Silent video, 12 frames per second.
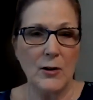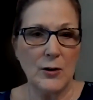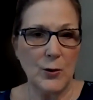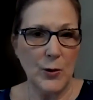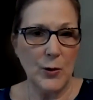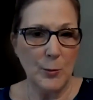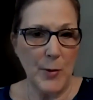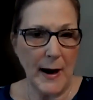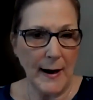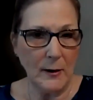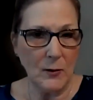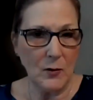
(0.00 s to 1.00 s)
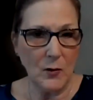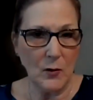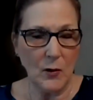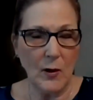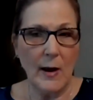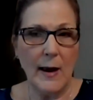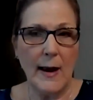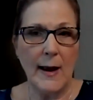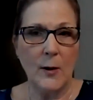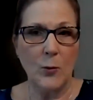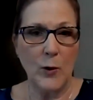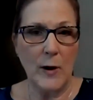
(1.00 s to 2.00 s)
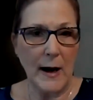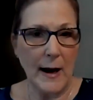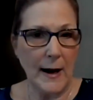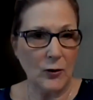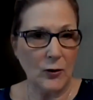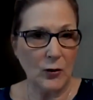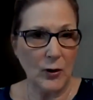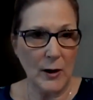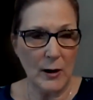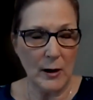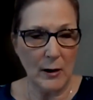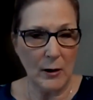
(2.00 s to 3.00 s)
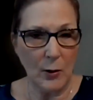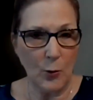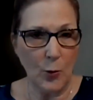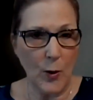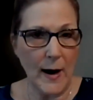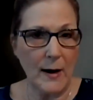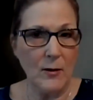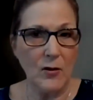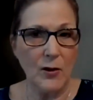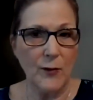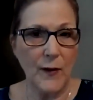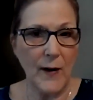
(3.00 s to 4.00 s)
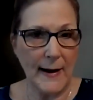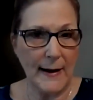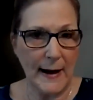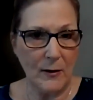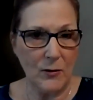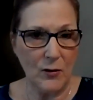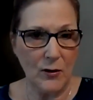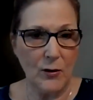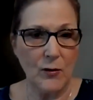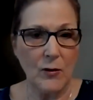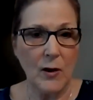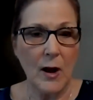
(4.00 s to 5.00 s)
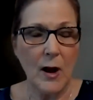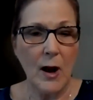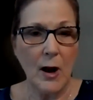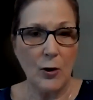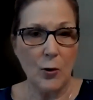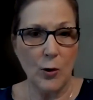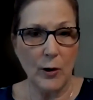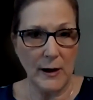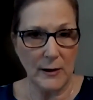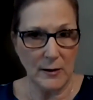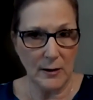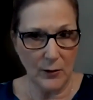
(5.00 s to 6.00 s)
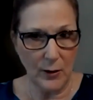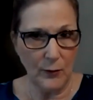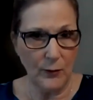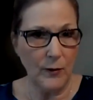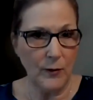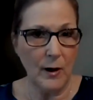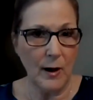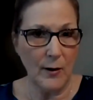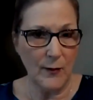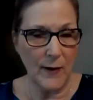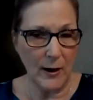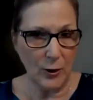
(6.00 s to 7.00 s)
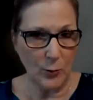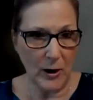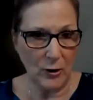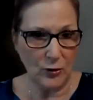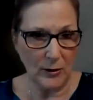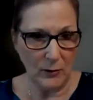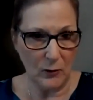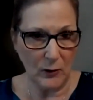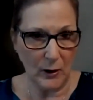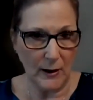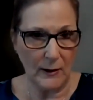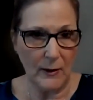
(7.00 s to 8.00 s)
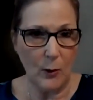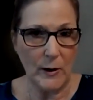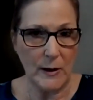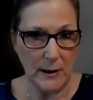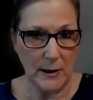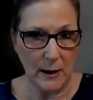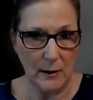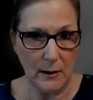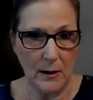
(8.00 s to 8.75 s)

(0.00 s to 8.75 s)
to the banks and we actually raised the finances according to the uh, valuation study that we did.